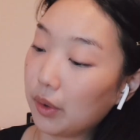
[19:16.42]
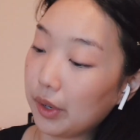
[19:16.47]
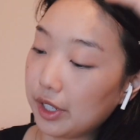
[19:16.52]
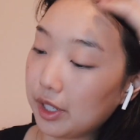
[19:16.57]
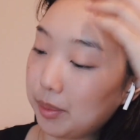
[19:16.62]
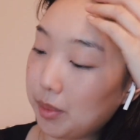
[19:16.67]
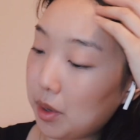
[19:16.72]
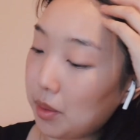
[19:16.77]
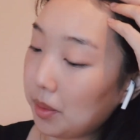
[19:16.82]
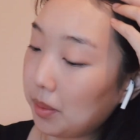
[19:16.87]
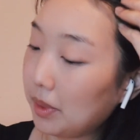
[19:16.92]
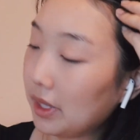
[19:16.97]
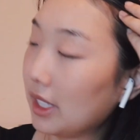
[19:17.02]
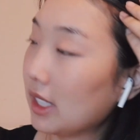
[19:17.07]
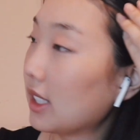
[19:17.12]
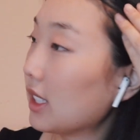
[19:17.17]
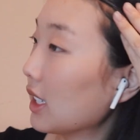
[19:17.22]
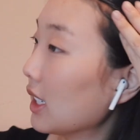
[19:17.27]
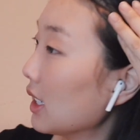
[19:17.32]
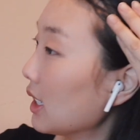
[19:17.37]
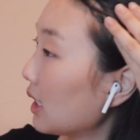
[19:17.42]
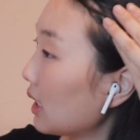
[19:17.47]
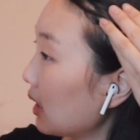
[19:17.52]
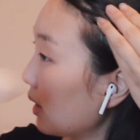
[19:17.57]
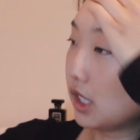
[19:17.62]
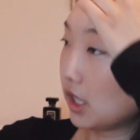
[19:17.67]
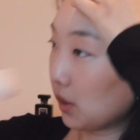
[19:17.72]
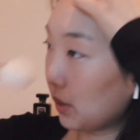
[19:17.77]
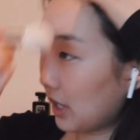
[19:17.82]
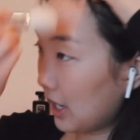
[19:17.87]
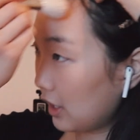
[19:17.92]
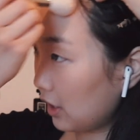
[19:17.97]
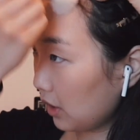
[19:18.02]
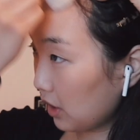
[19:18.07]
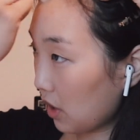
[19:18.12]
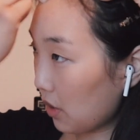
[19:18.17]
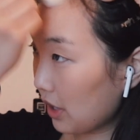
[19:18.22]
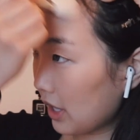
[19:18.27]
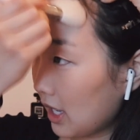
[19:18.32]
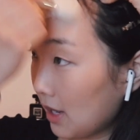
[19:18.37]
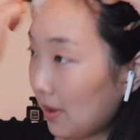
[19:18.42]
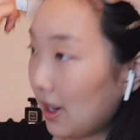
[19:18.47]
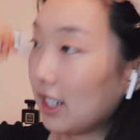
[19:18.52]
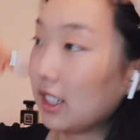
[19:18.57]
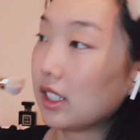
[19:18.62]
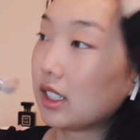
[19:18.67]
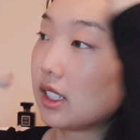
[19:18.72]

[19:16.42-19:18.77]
going to boba places, so when I do go with him, I